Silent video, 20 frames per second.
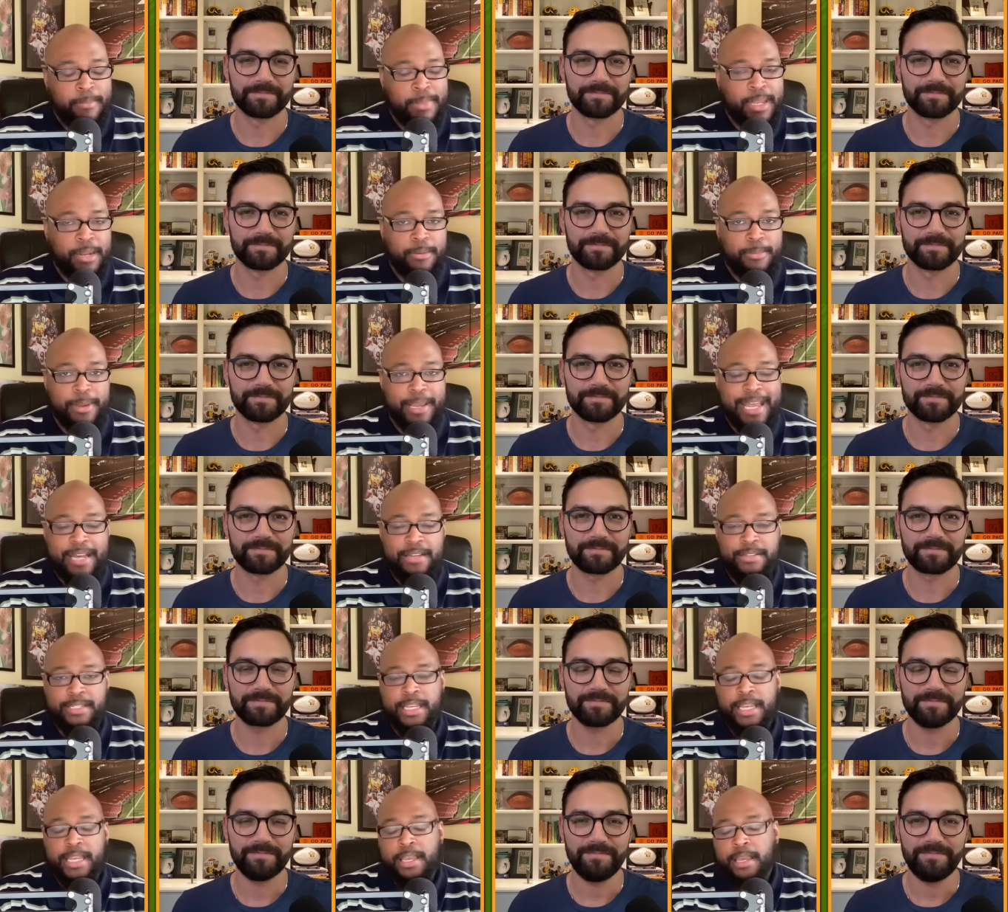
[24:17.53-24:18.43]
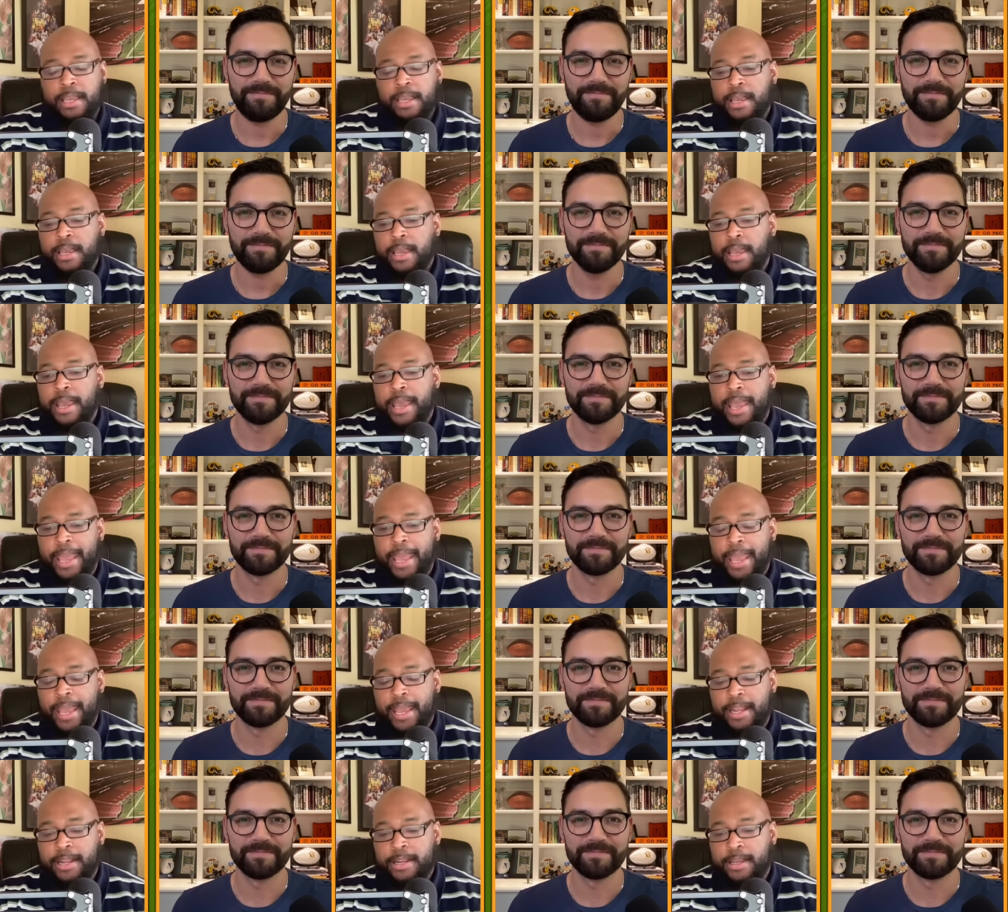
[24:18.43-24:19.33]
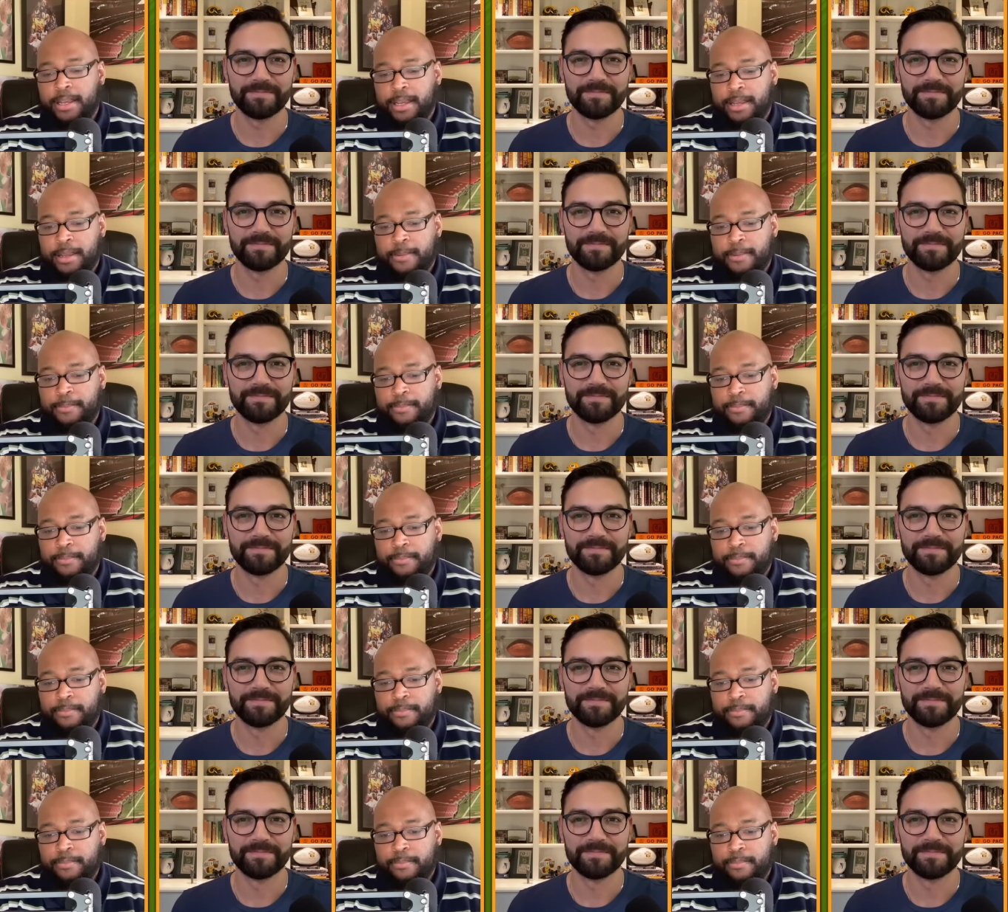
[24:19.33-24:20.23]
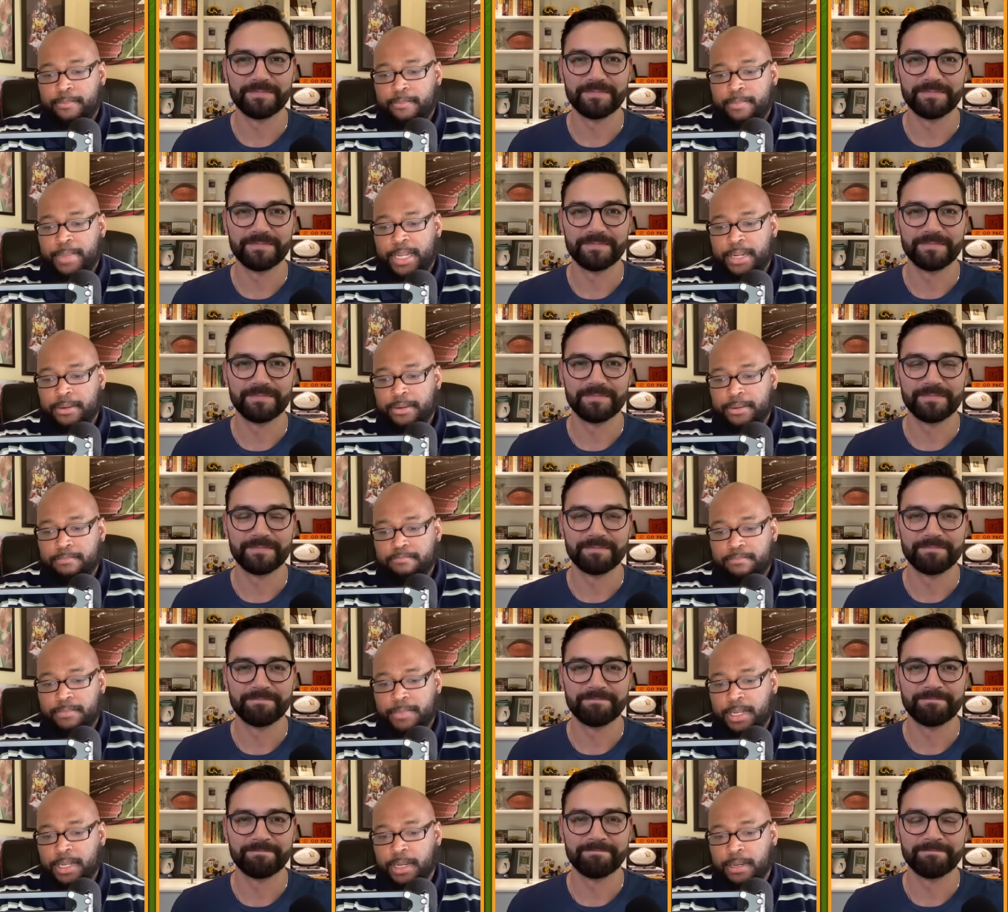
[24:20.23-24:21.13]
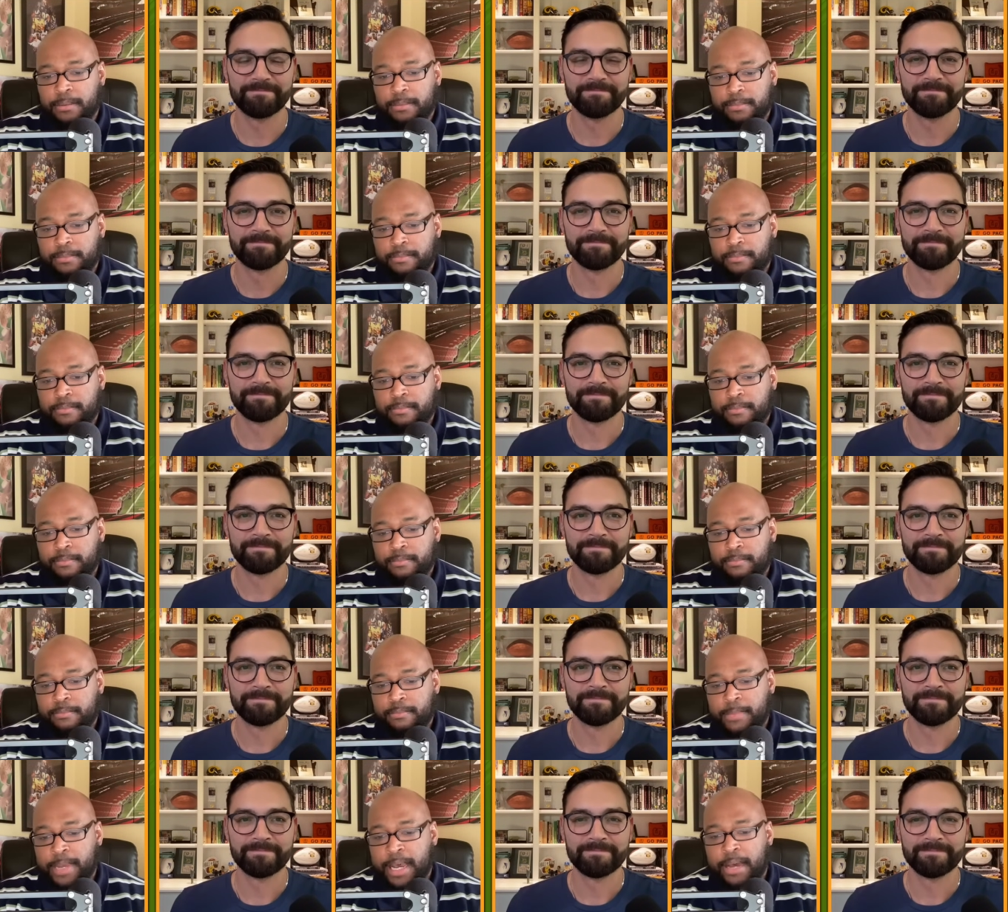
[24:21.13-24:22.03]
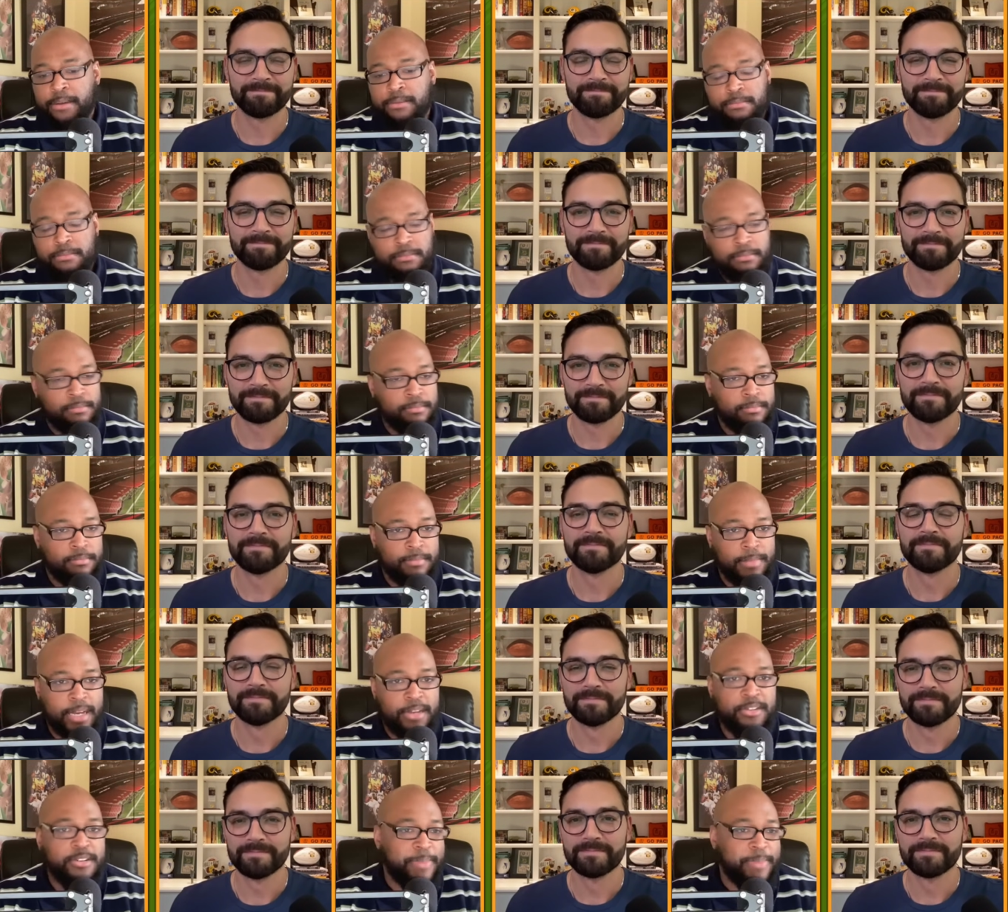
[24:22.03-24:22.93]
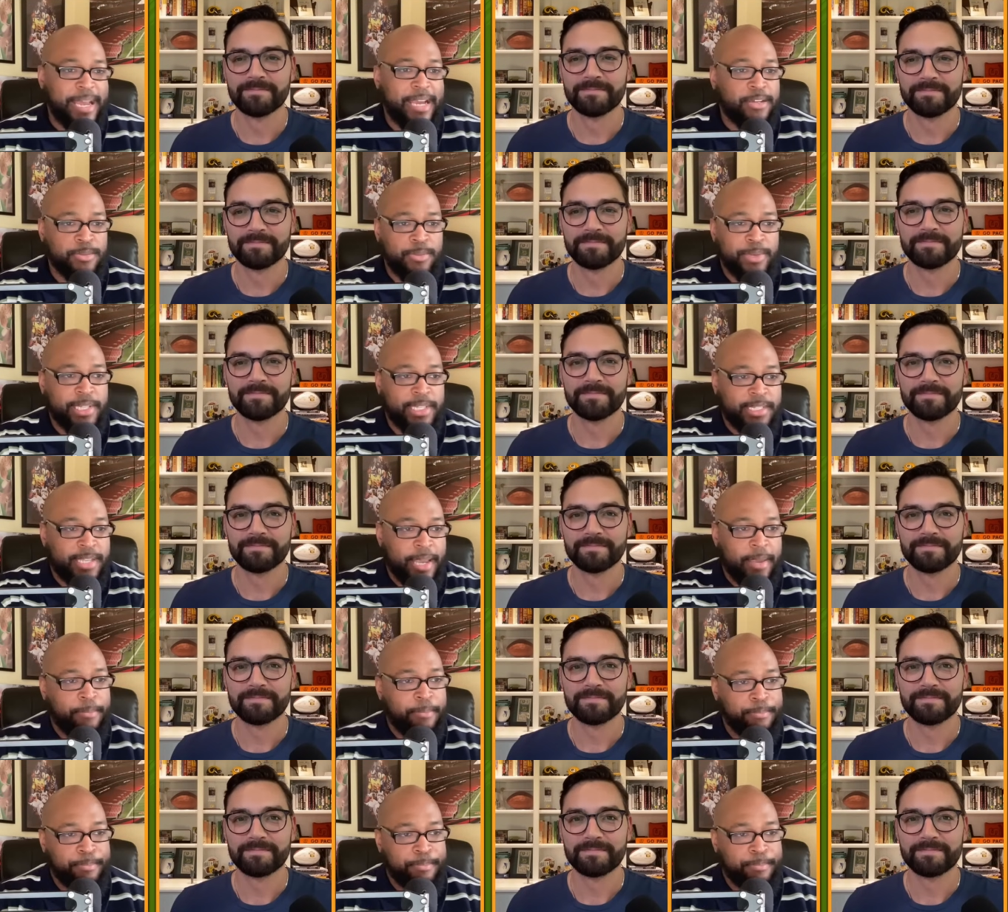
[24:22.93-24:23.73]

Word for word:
Speaker 1: Peter Bukowski. And um, Peter, you know, how how did the Packers win this game?